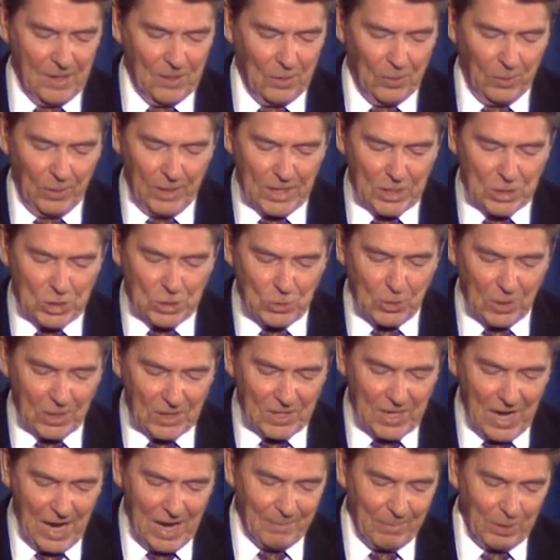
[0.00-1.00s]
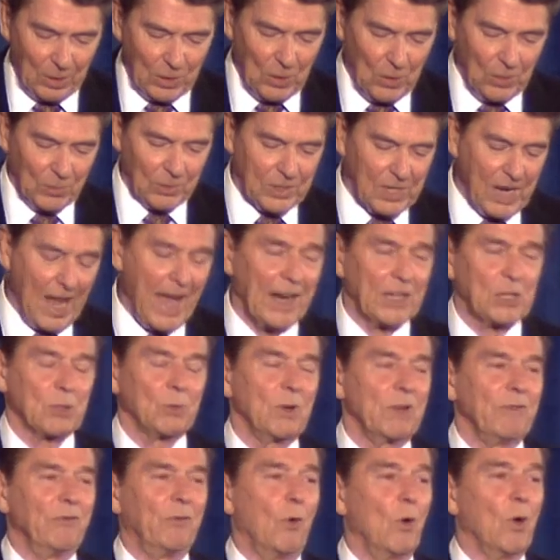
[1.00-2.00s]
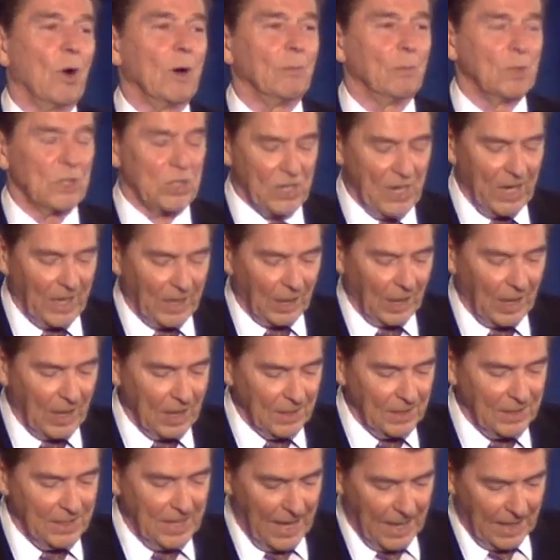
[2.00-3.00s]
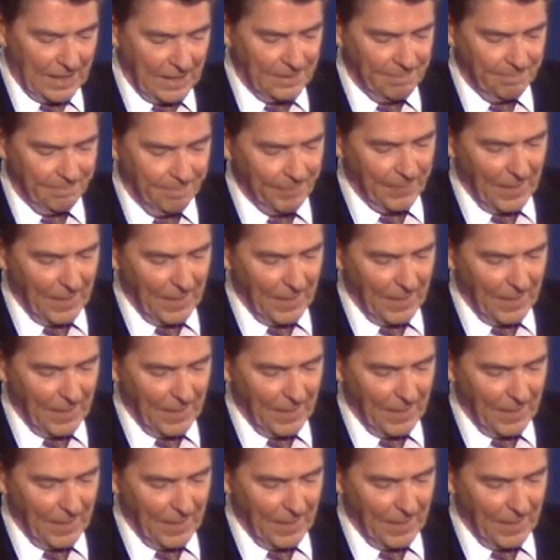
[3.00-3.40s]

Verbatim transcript: Only a short time ago, tax reform was declared dead,